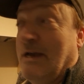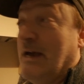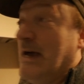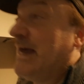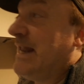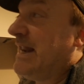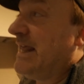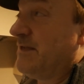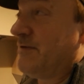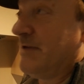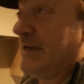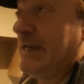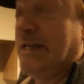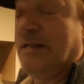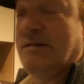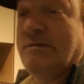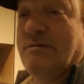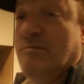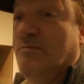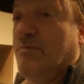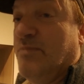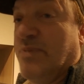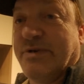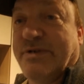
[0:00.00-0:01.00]
I like the
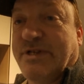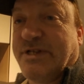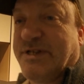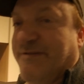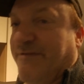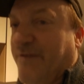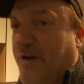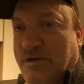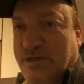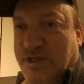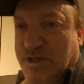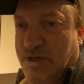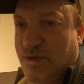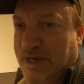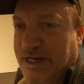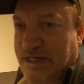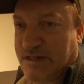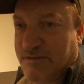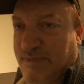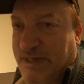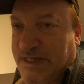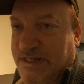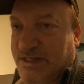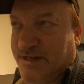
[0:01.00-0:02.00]
heating, but it's far too
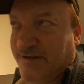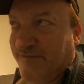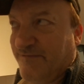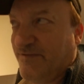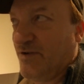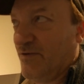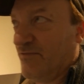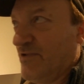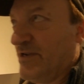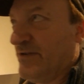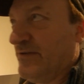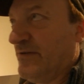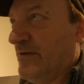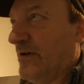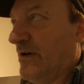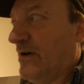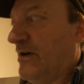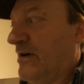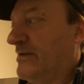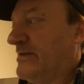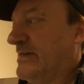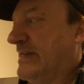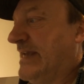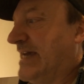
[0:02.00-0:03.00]
expensive to run
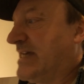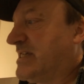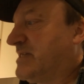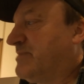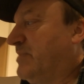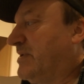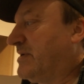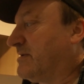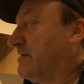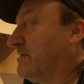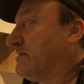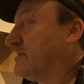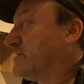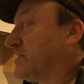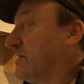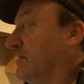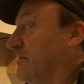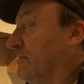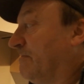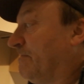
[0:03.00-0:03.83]
on gas bottles.